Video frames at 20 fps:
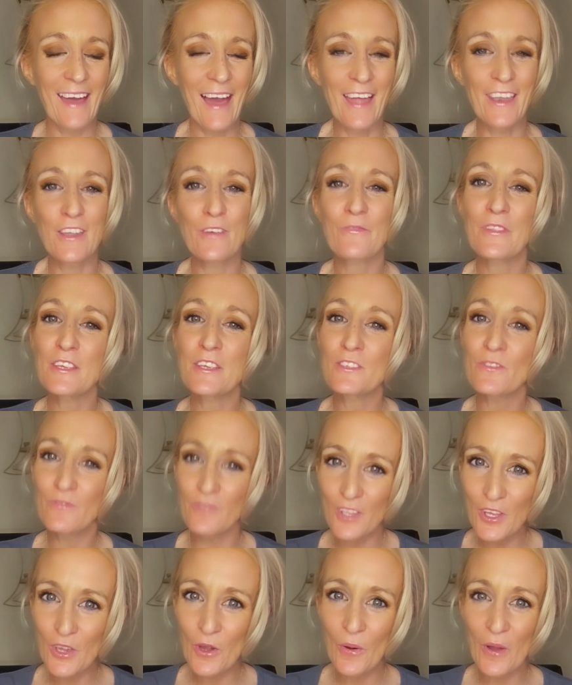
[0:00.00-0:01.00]
And if this
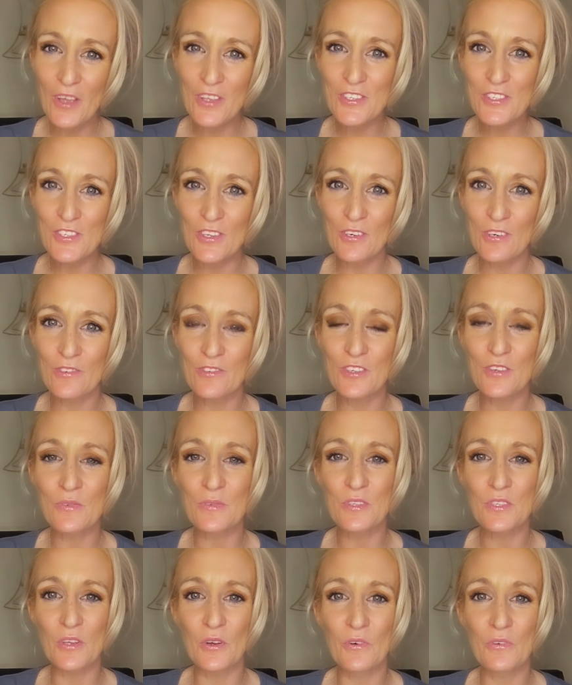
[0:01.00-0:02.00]
video has served you
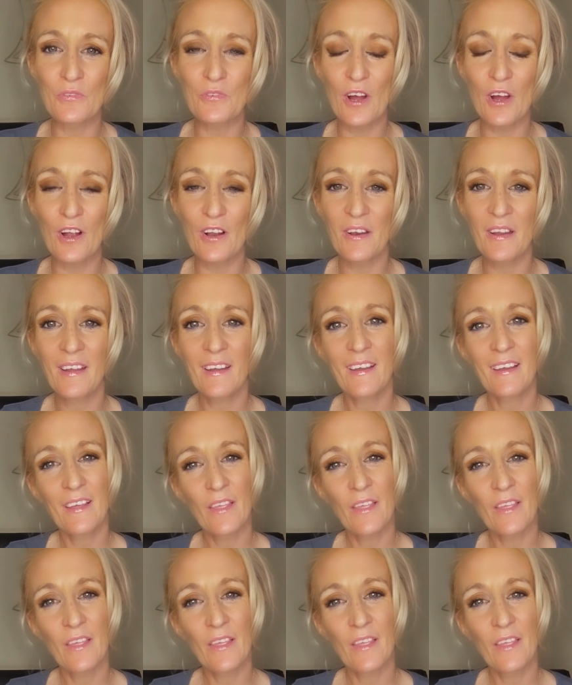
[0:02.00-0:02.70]
so far,